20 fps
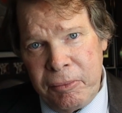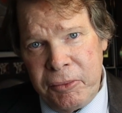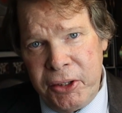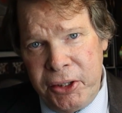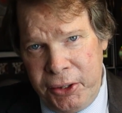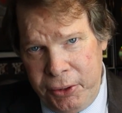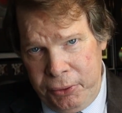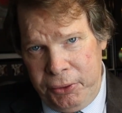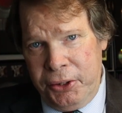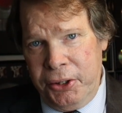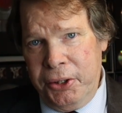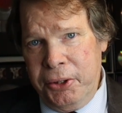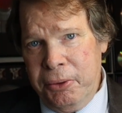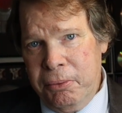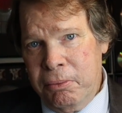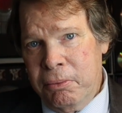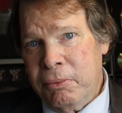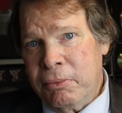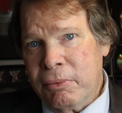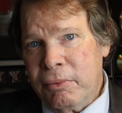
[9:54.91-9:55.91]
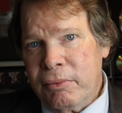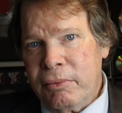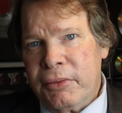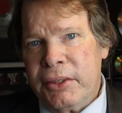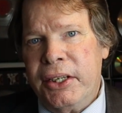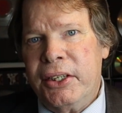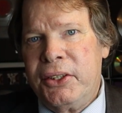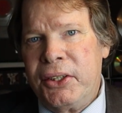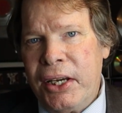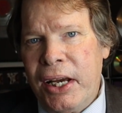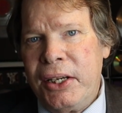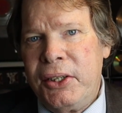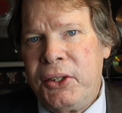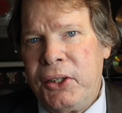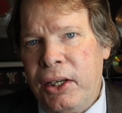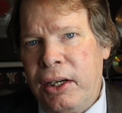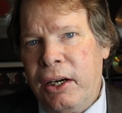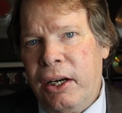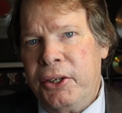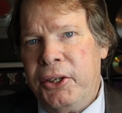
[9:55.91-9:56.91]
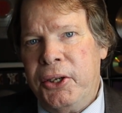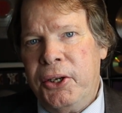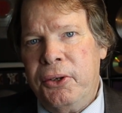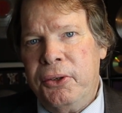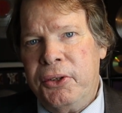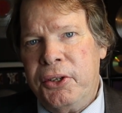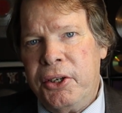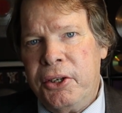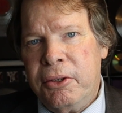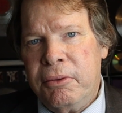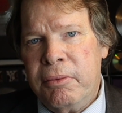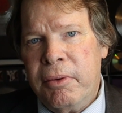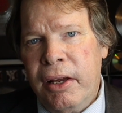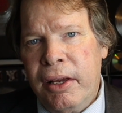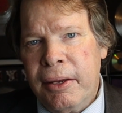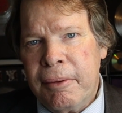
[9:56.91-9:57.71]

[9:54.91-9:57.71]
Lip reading: YouTube. You test it on YouTube.